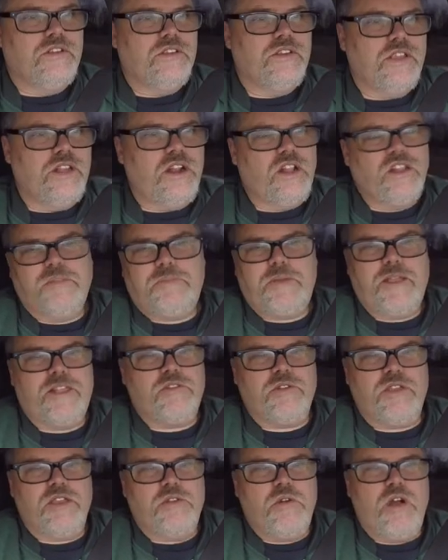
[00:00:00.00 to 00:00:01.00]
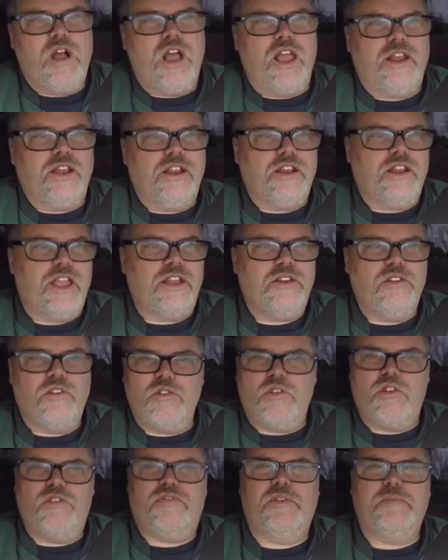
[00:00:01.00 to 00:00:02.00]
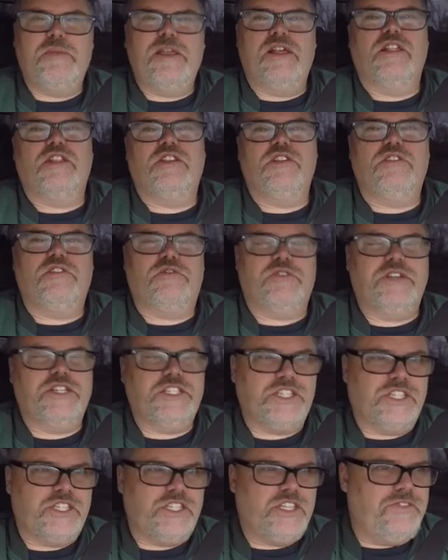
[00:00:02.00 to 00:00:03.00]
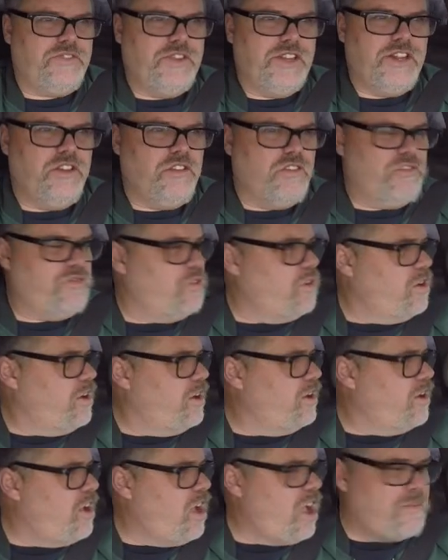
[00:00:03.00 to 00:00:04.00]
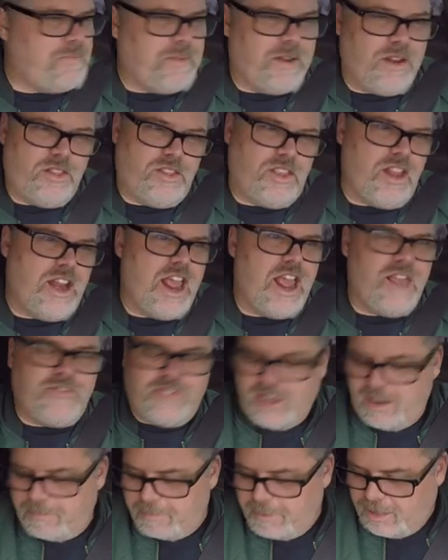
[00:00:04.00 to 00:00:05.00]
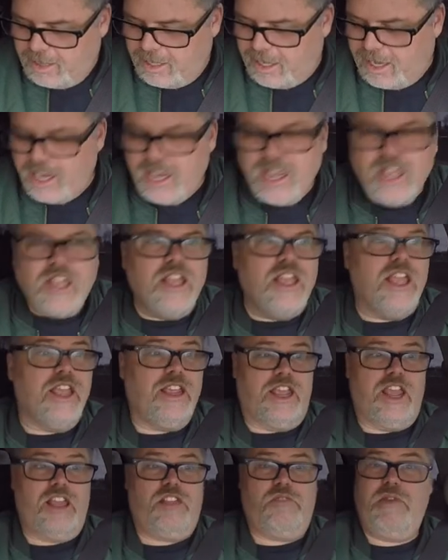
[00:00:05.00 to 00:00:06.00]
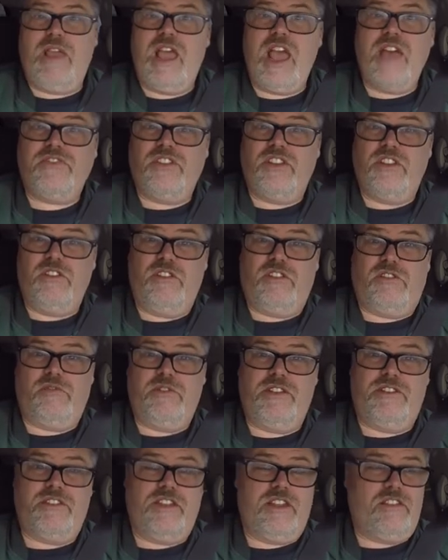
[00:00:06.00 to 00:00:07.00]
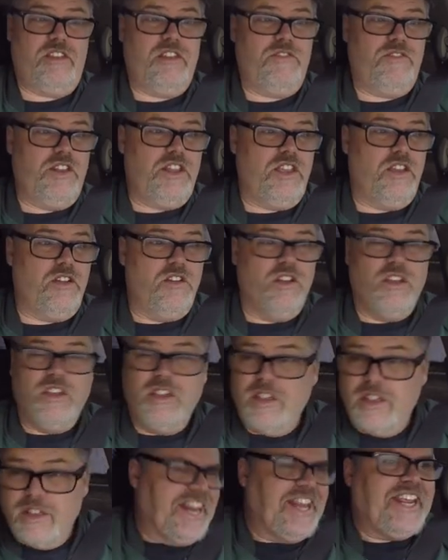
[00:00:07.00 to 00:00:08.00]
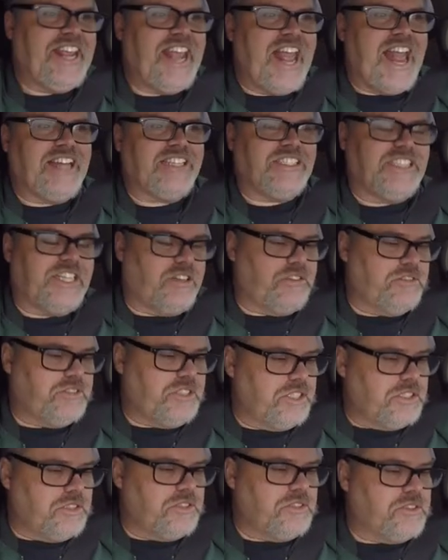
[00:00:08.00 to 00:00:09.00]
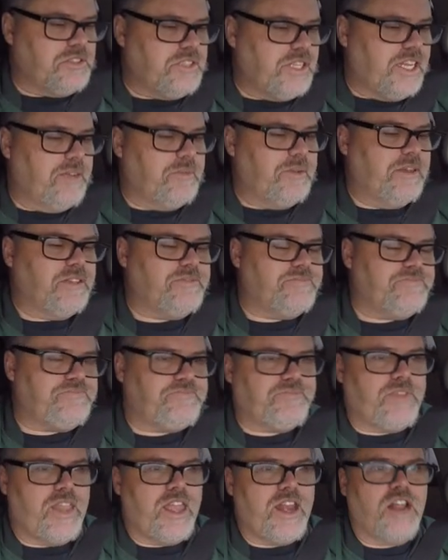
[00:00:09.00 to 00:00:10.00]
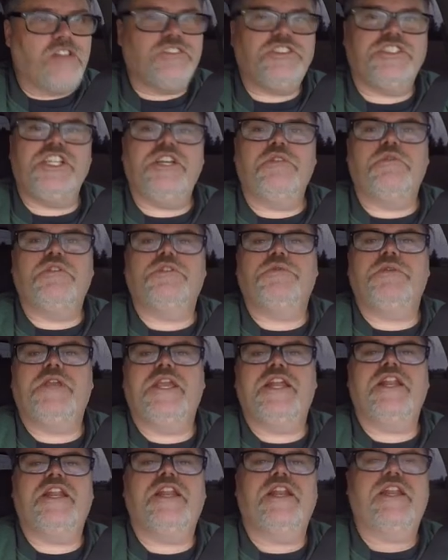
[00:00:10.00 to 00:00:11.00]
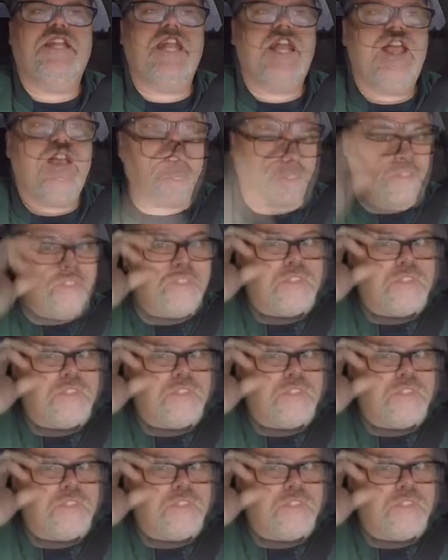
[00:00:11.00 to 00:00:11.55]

It all depends what you want. I don't know if I'll be able to do 360 videos for you or not, but it's going to have that ability in case we have to do a 360 video. Gas down too, damn it. And I'll see you once we get into town.